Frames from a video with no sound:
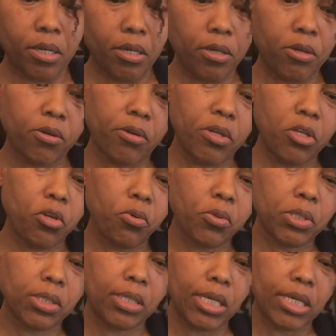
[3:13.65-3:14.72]
You can
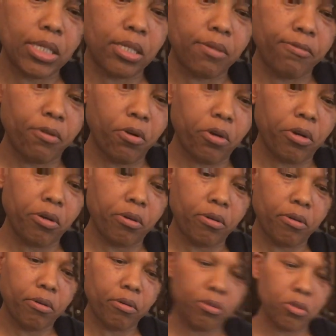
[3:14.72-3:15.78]
use this to
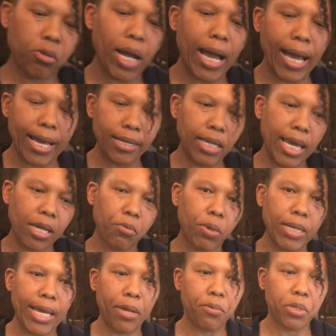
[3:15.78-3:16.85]
add, like
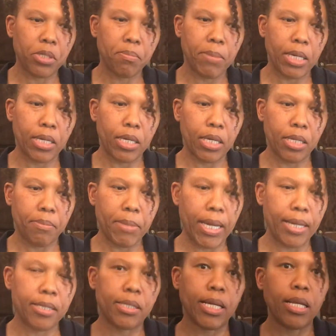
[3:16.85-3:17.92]
when I was making
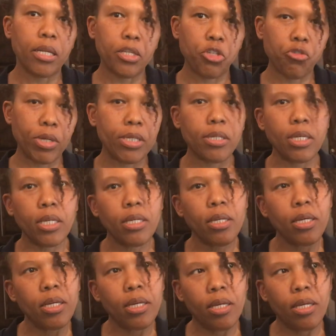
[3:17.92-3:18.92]
my salad dressing,